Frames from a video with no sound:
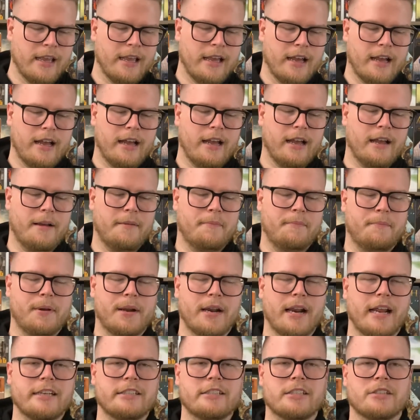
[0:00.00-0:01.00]
But
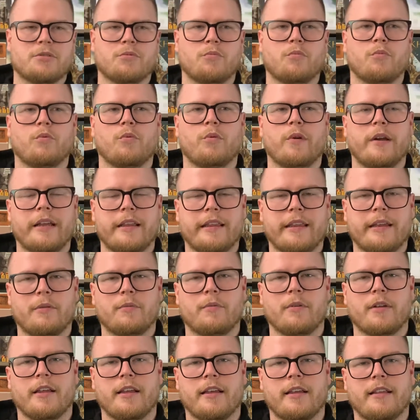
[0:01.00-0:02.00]
I just really,
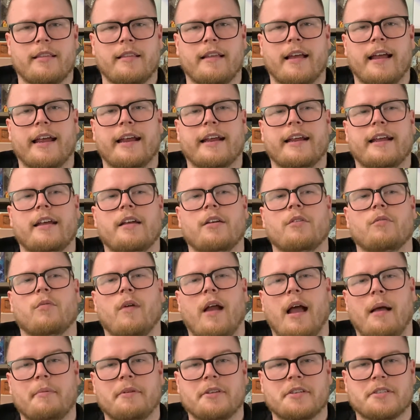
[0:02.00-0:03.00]
really like
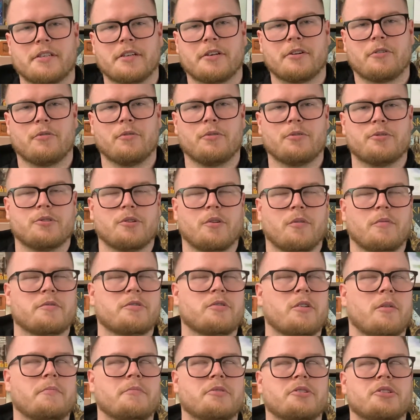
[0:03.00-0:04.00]
Robinson Crusoe, and
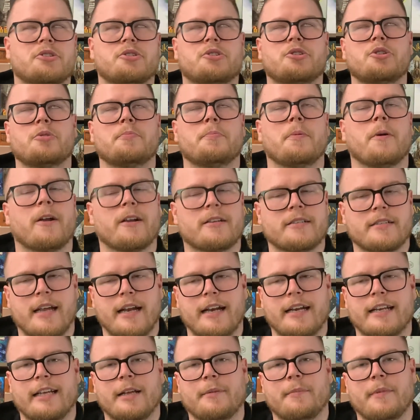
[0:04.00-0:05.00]
so I'm super excited
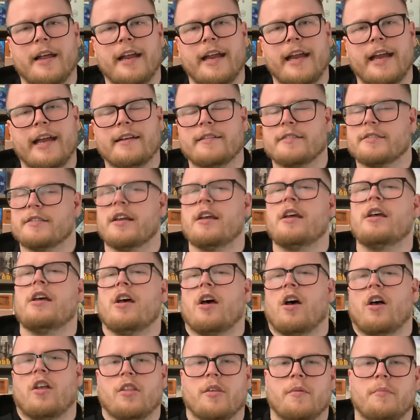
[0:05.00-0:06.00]
to get my hands
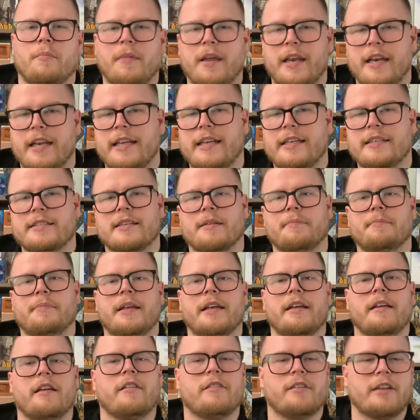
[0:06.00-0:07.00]
on the minis and
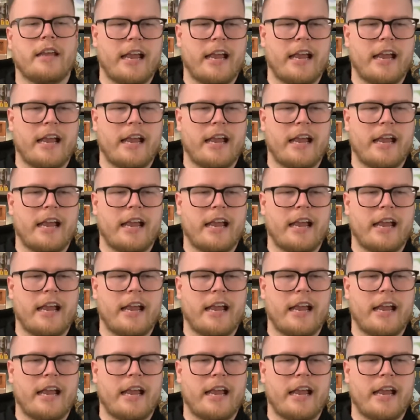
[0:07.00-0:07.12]
being able to